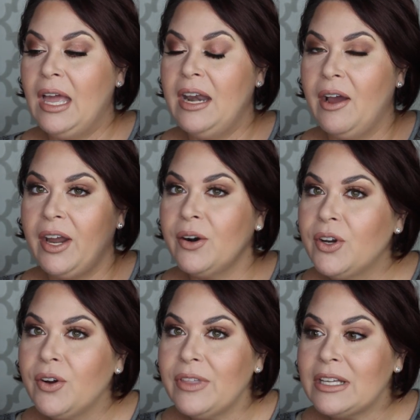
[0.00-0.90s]
Now, I don't
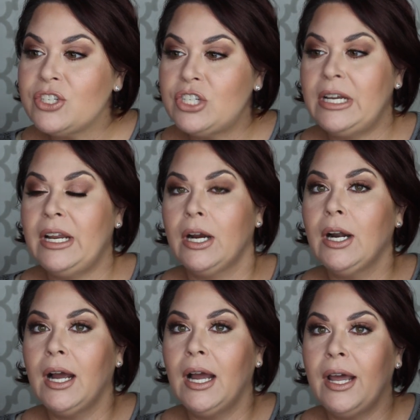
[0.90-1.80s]
know if that's cheating or not.